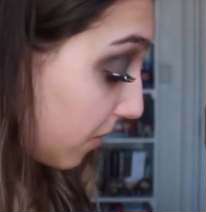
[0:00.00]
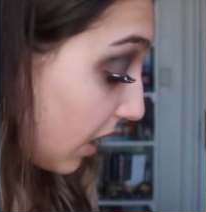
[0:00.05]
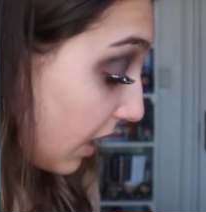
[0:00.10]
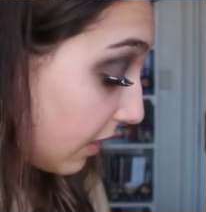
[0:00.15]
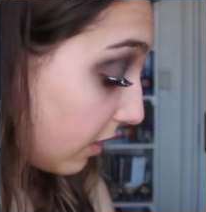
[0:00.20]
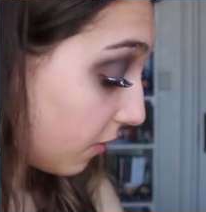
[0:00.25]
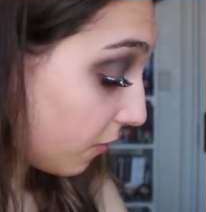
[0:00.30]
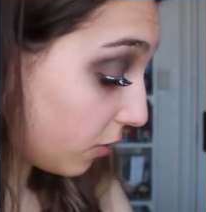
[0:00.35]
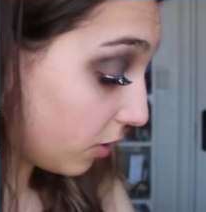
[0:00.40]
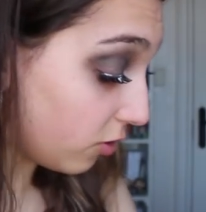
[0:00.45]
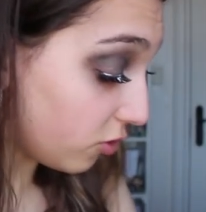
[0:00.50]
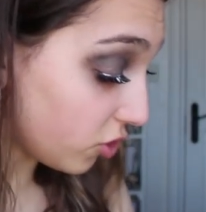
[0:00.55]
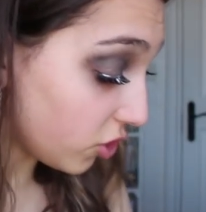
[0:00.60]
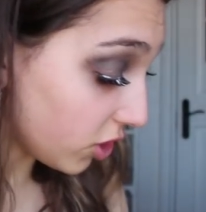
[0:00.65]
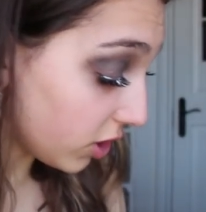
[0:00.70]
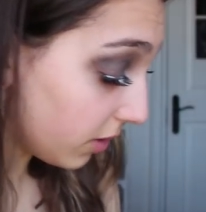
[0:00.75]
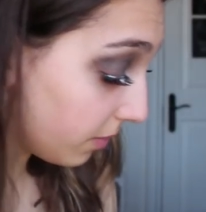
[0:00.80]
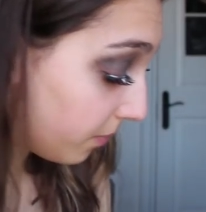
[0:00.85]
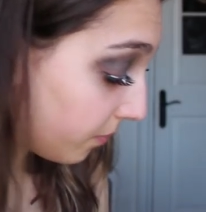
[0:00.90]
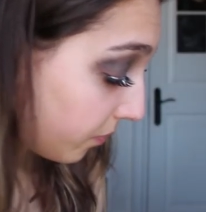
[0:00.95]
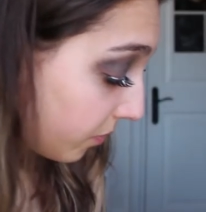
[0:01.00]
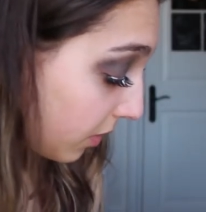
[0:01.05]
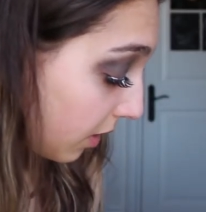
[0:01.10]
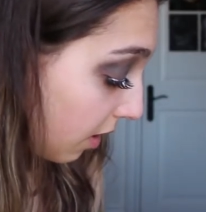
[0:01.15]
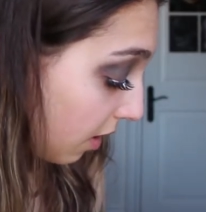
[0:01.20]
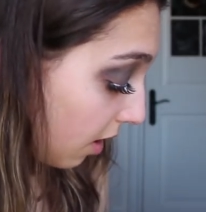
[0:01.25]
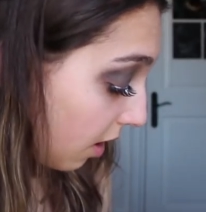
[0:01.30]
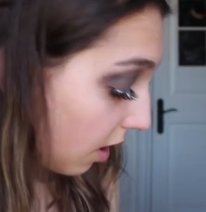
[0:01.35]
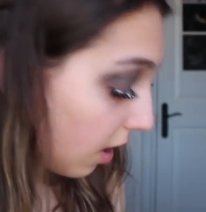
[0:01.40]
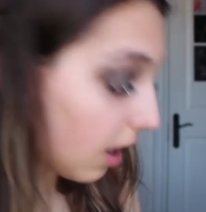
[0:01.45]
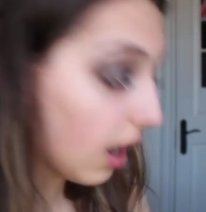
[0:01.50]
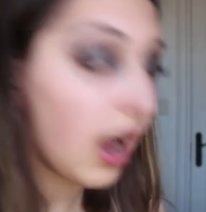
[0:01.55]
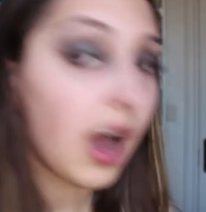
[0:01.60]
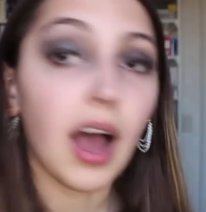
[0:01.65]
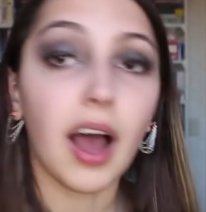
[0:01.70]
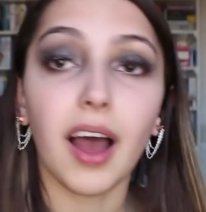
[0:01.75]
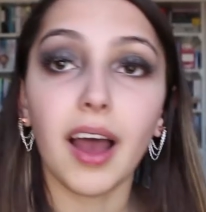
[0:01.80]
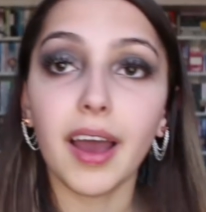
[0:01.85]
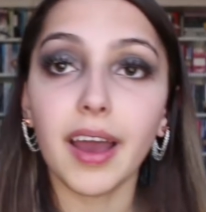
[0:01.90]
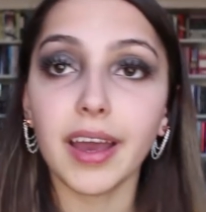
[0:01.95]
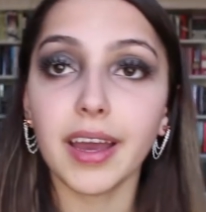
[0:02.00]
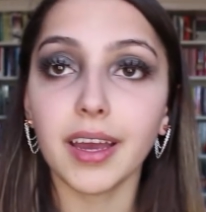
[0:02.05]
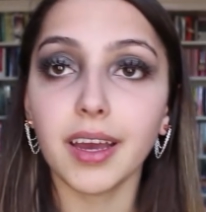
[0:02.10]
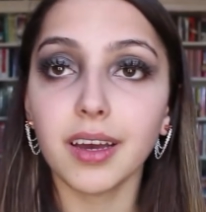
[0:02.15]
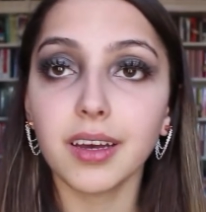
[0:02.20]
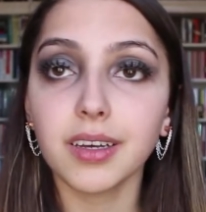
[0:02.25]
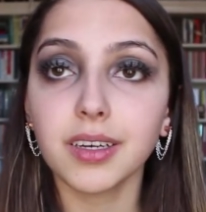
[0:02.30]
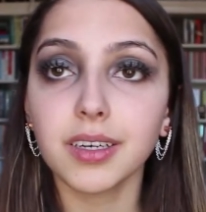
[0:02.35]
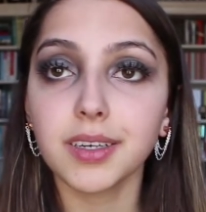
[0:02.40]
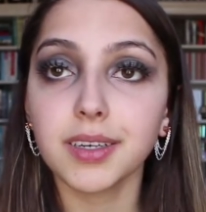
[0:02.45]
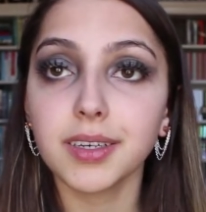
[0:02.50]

in the future I